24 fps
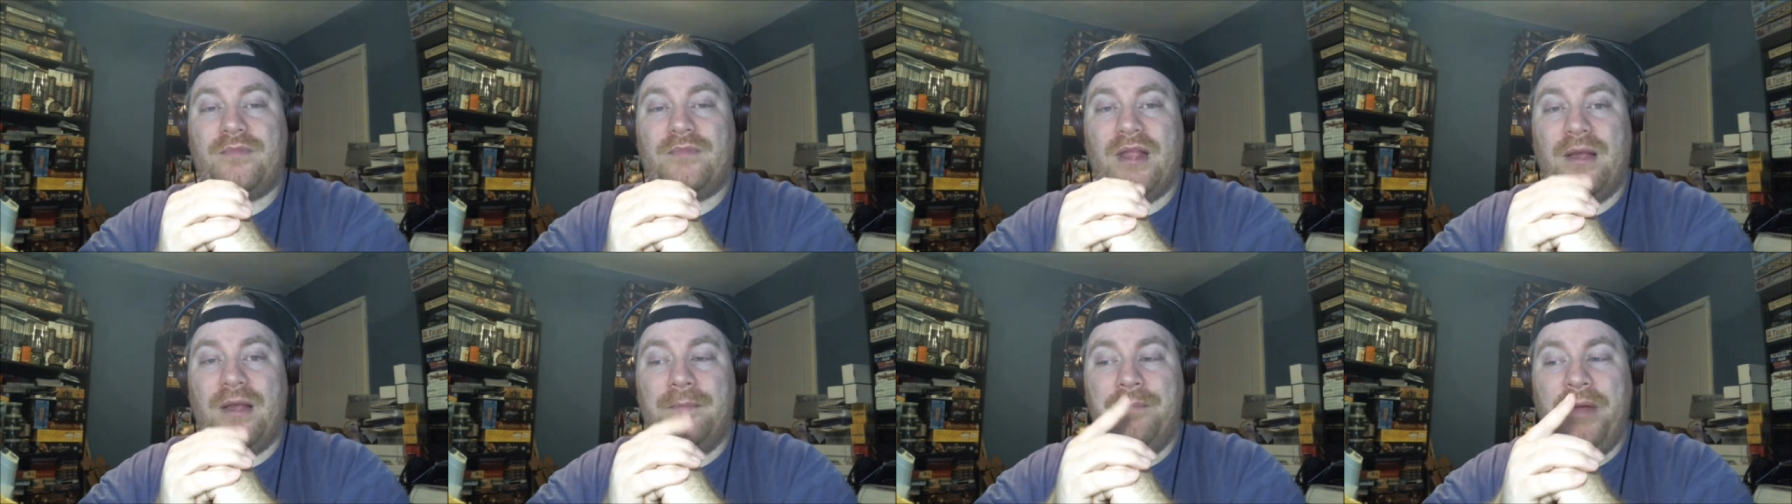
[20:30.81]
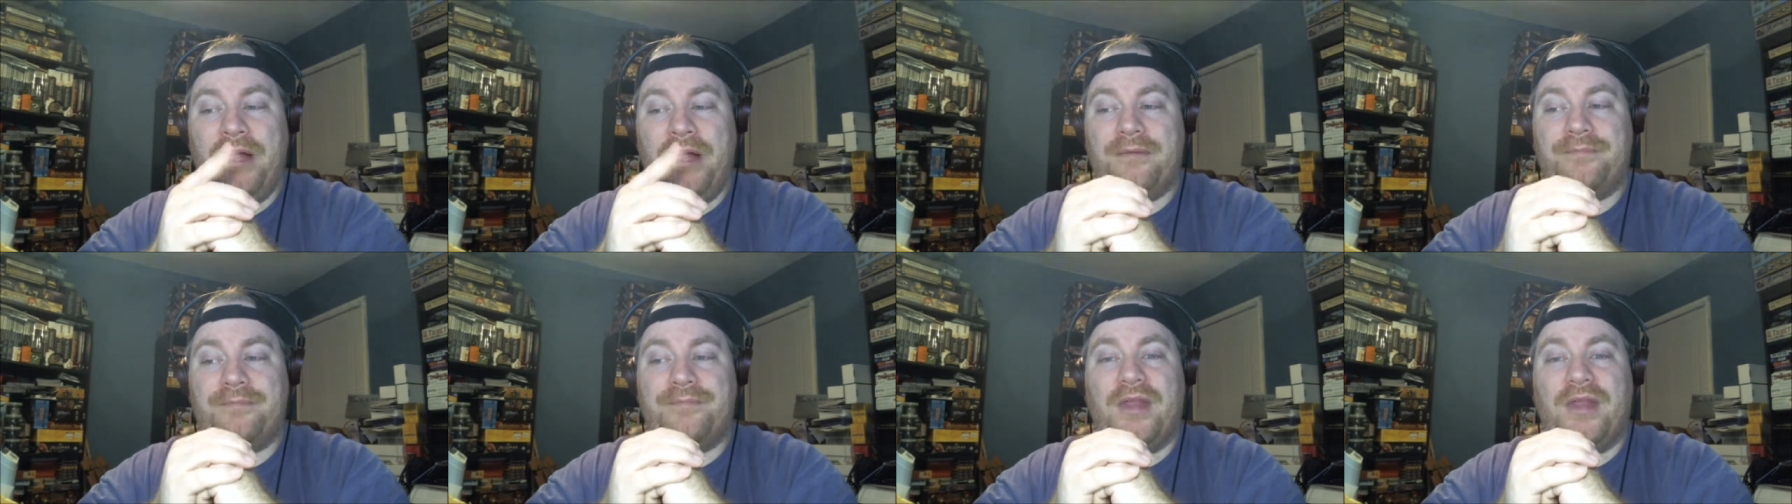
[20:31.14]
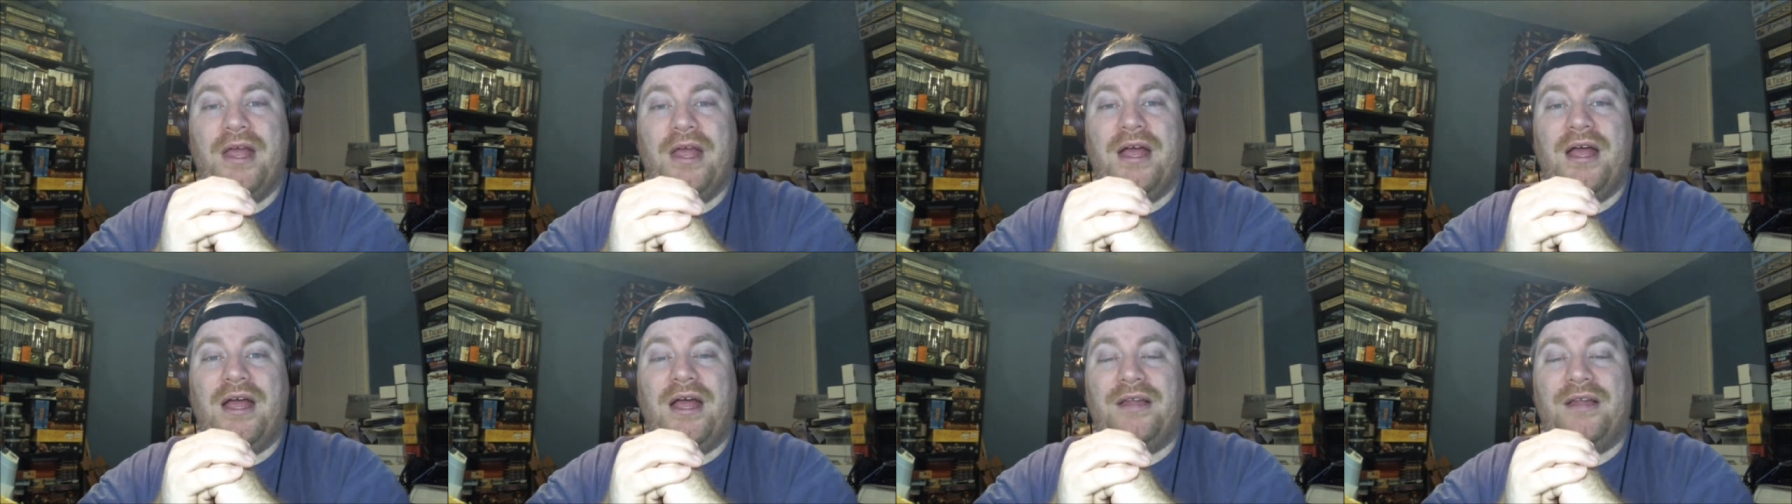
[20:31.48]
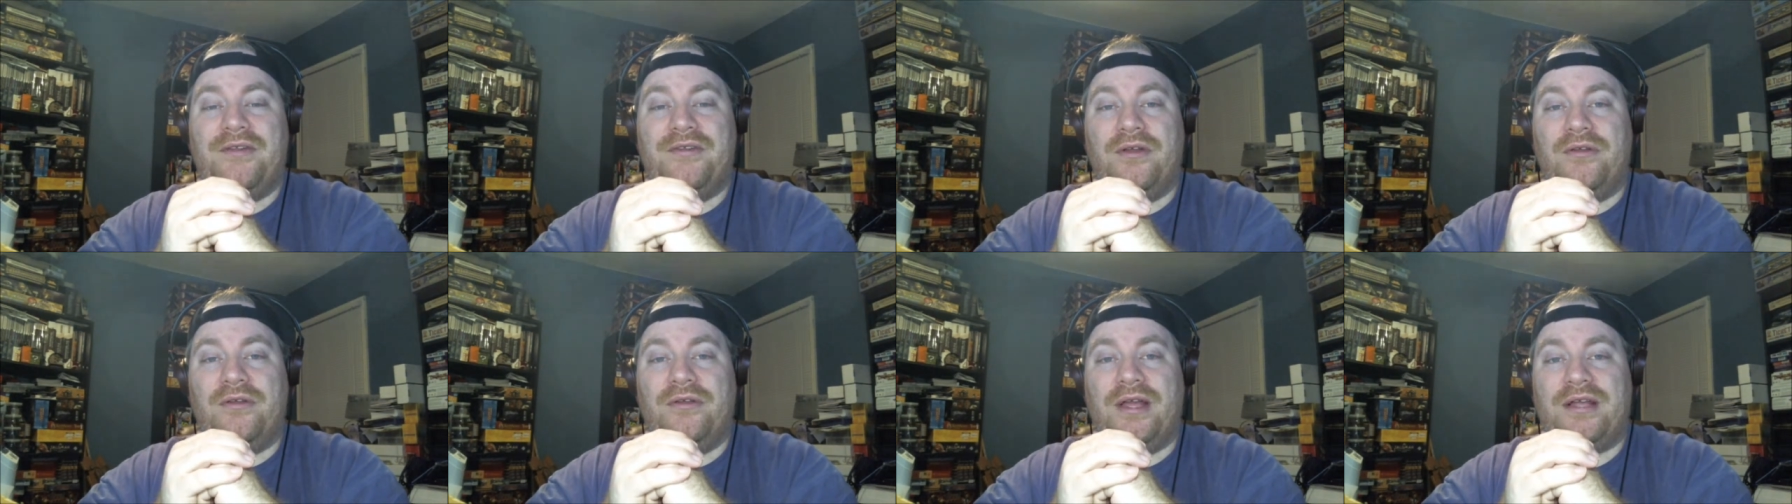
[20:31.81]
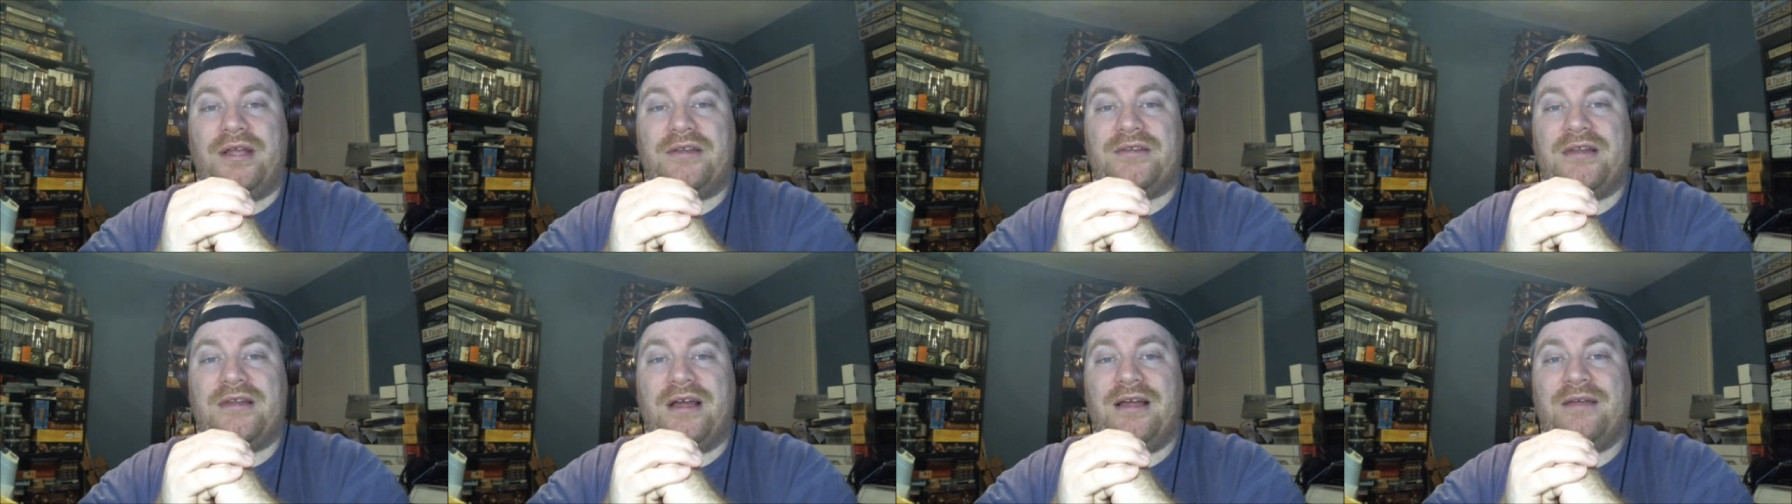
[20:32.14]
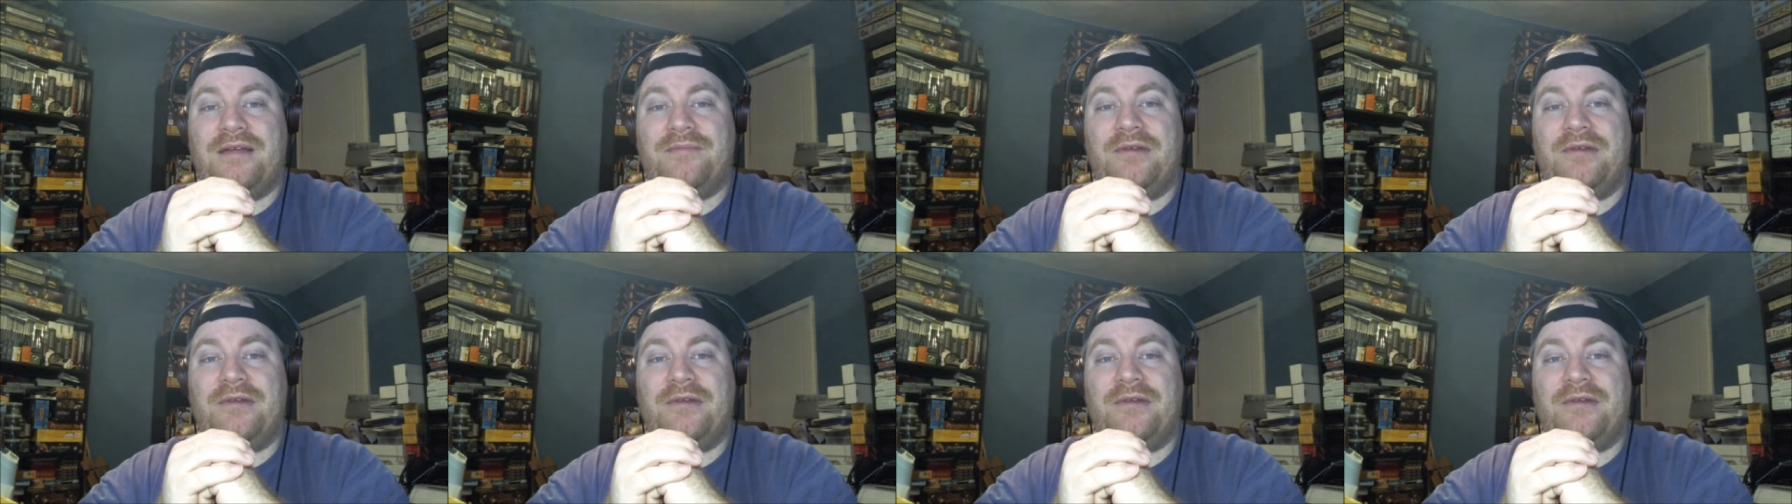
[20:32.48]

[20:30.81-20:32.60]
But until next time,